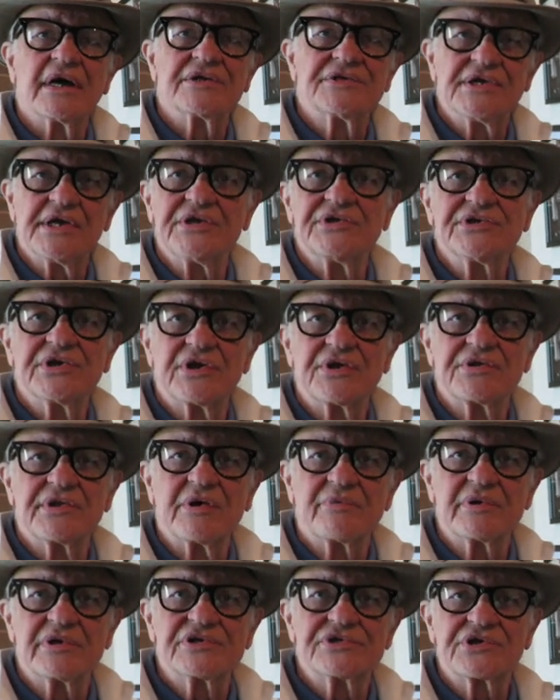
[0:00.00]
tenure
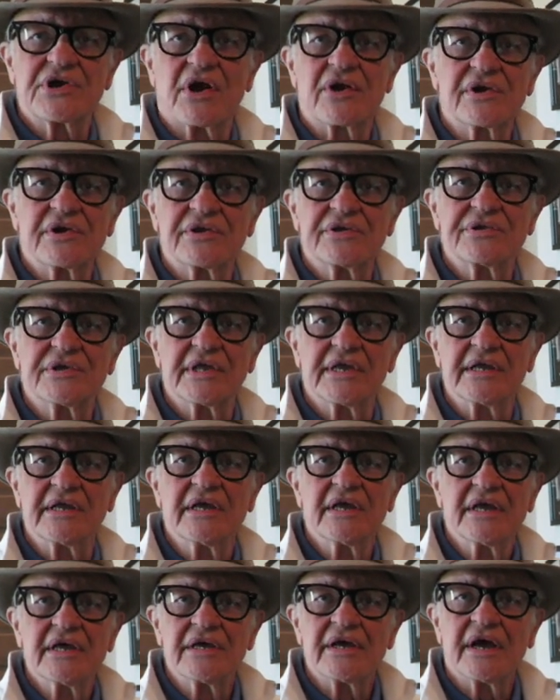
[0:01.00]
that we started
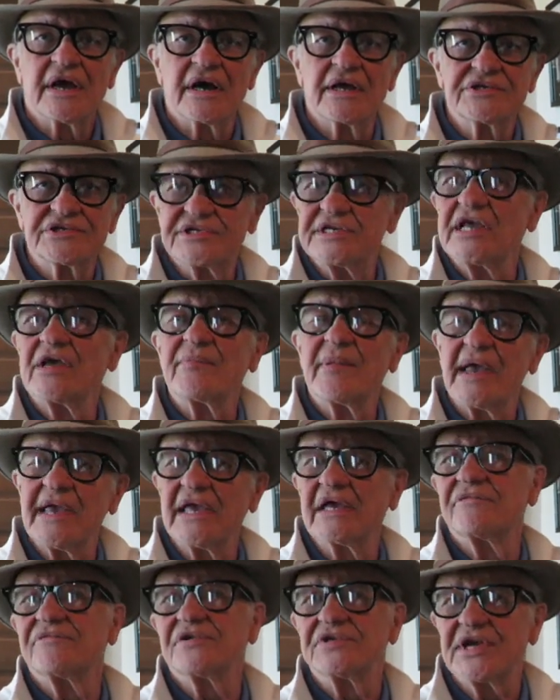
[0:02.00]
the
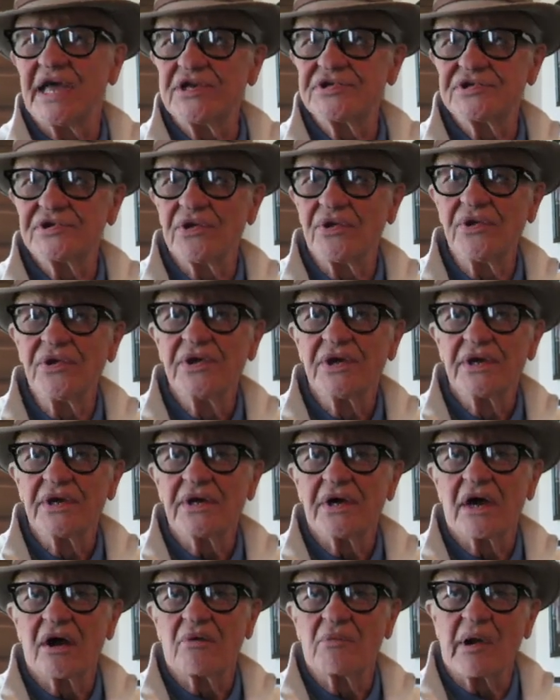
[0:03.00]
CMA Invitational,
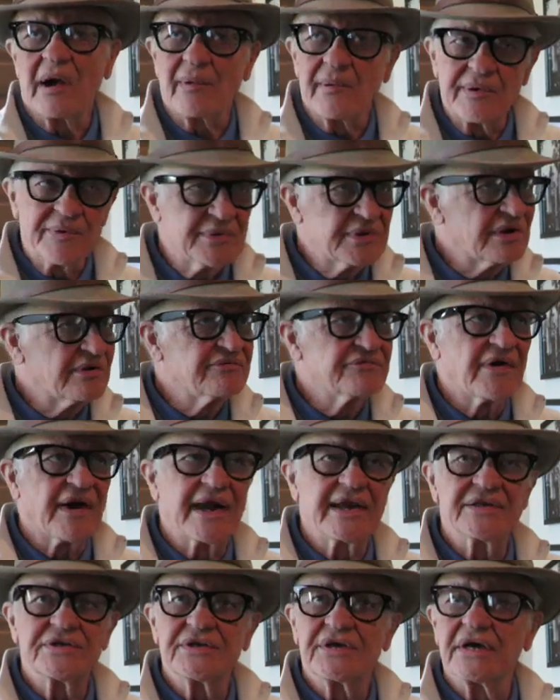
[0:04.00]
where we would
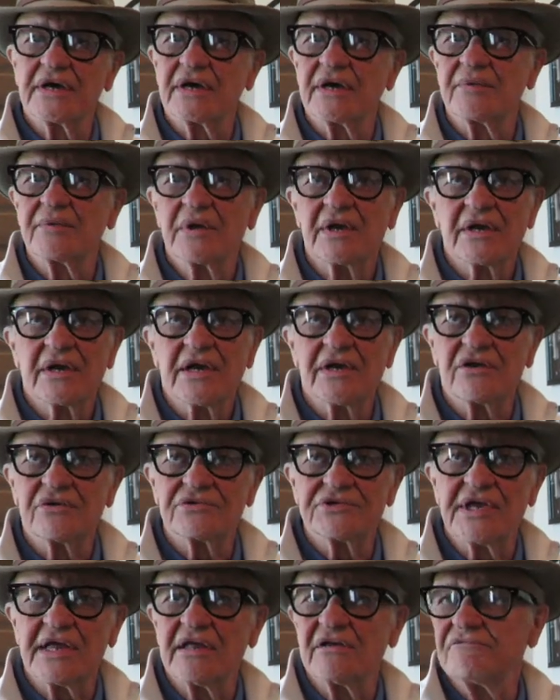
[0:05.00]
invite
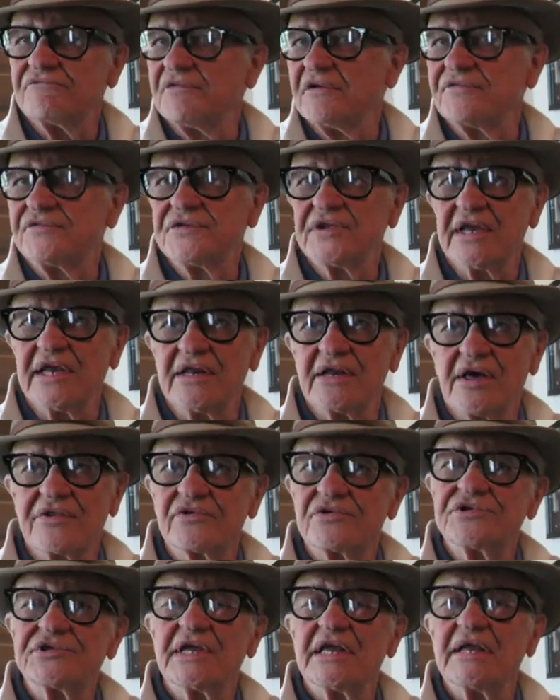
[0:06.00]
10, 15
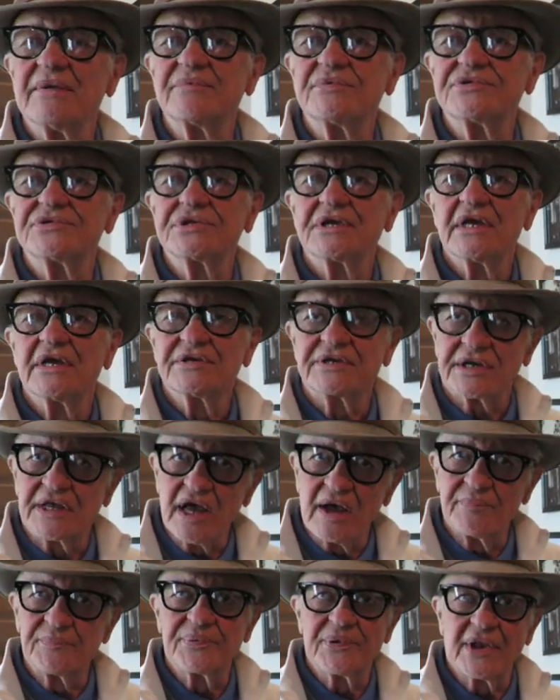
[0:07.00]
other teams to
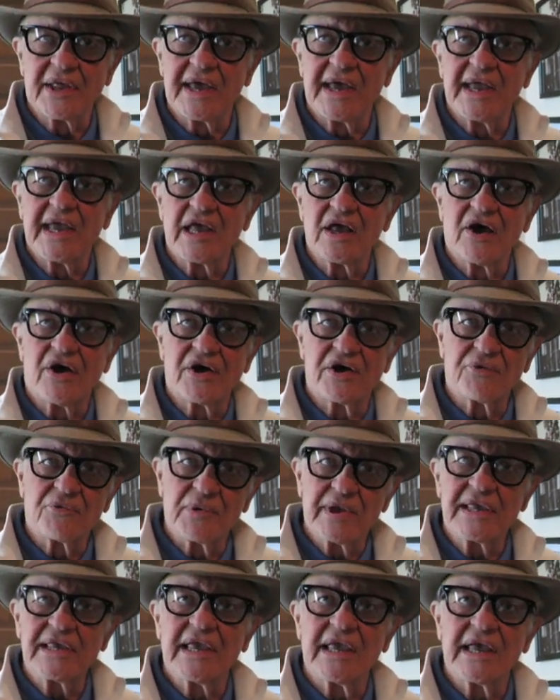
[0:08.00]
come play on a
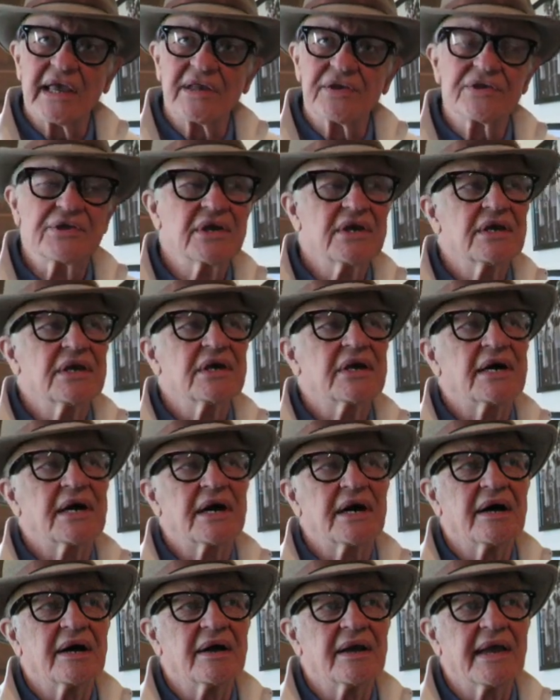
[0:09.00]
weekend,
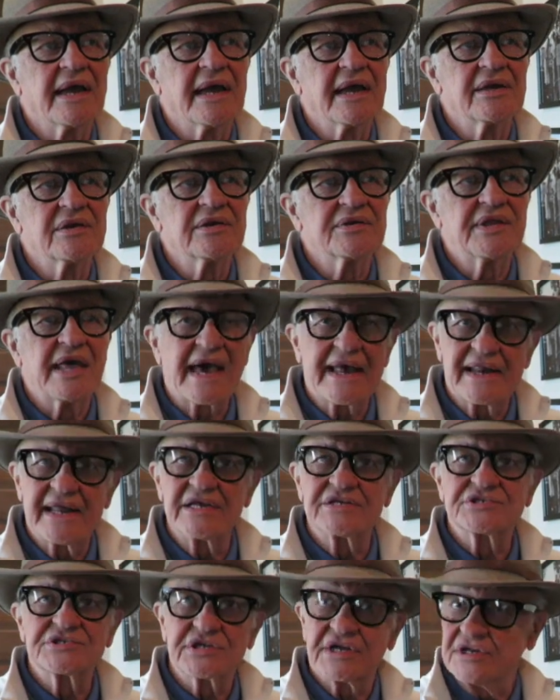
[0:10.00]
and that
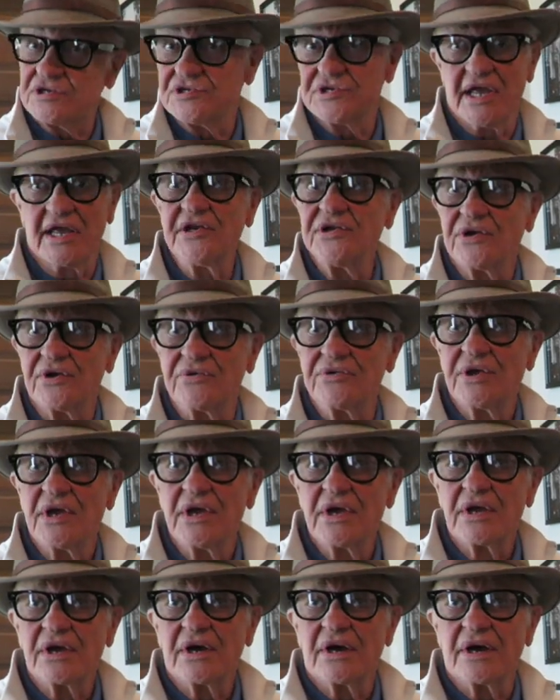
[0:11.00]
has continued
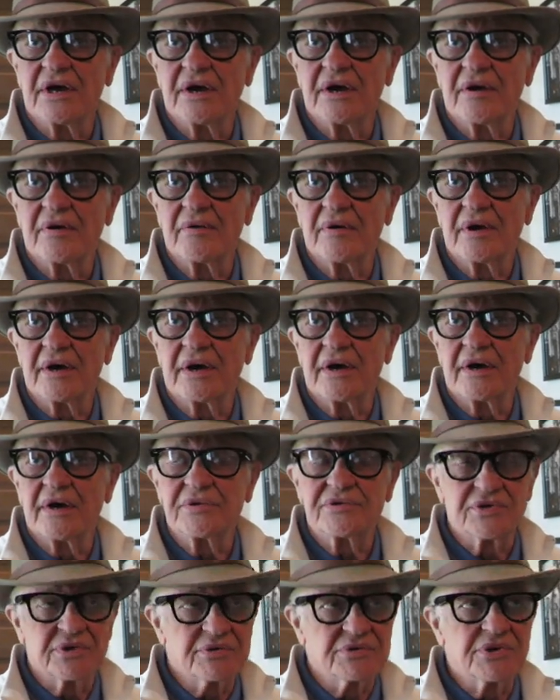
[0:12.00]

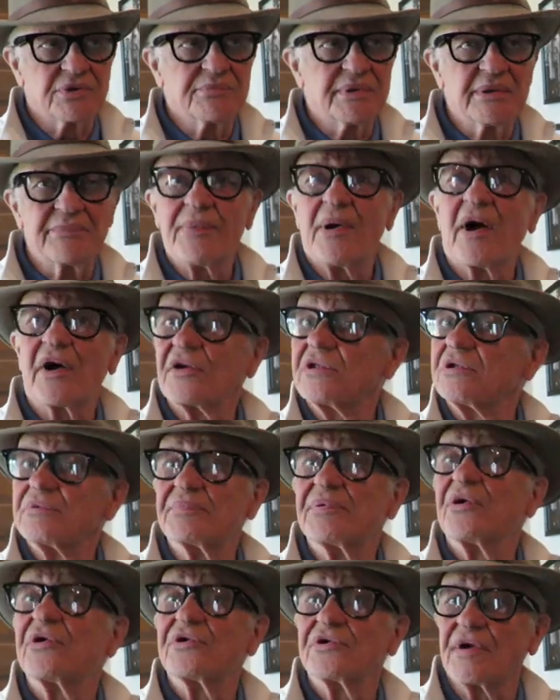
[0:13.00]
to be part of the
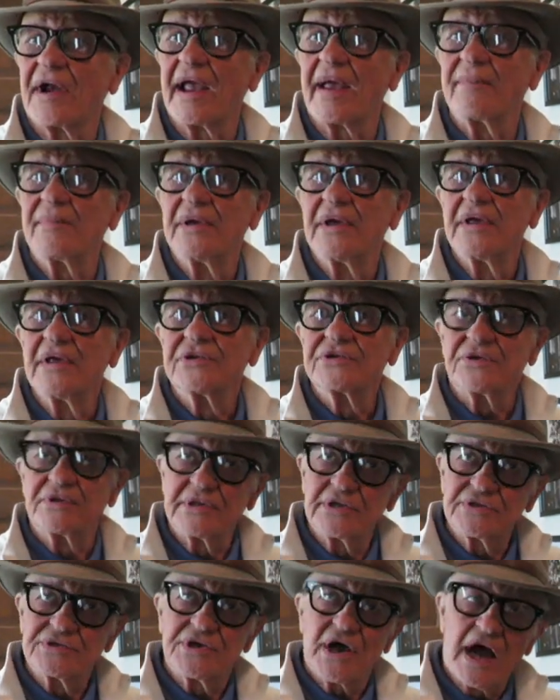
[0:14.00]
program.
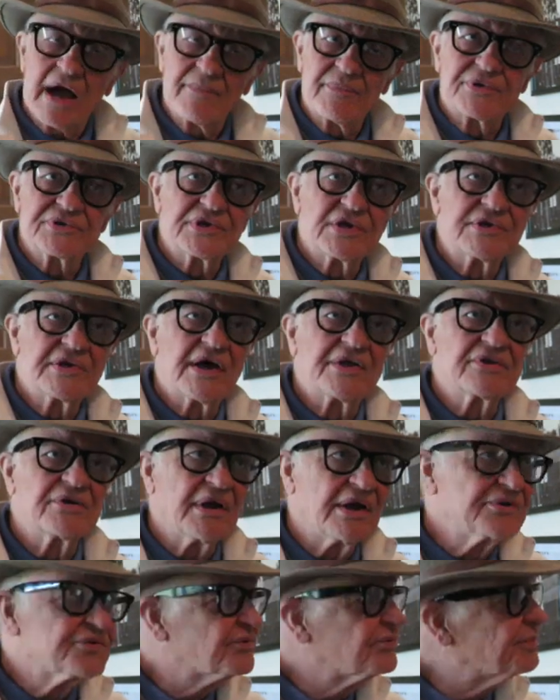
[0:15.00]
So that Tom was
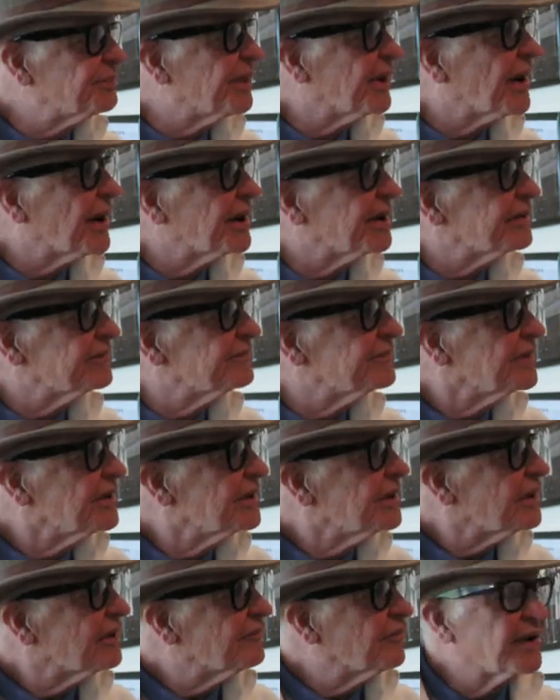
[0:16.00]
another integral part of
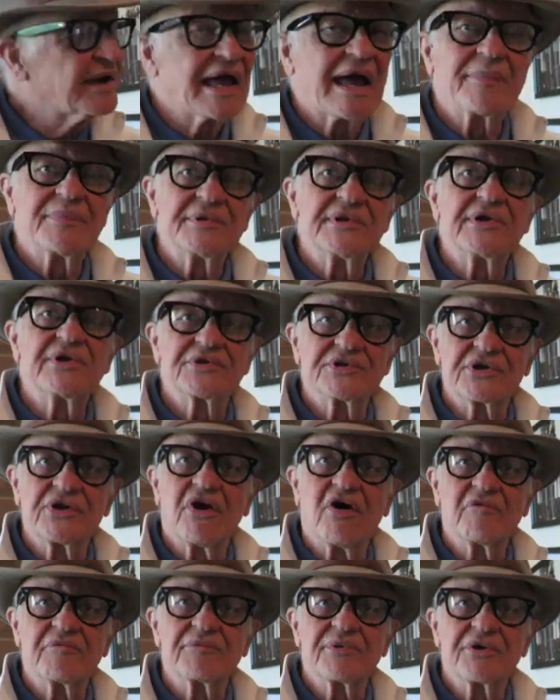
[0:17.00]
what happened here at the
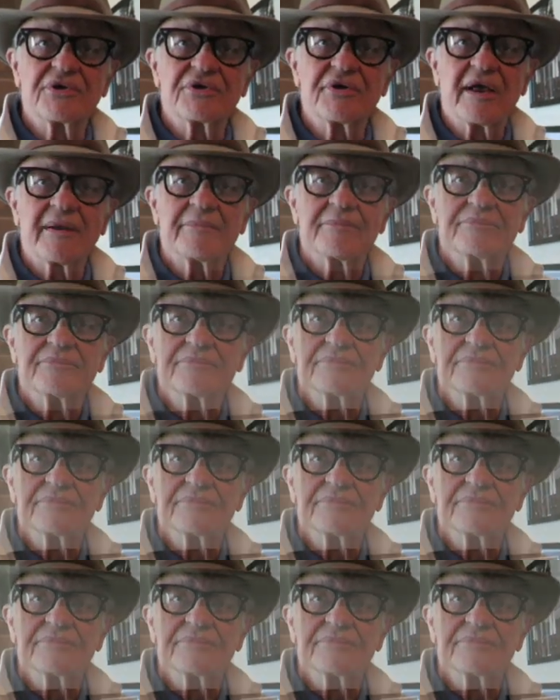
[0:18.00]
golf program.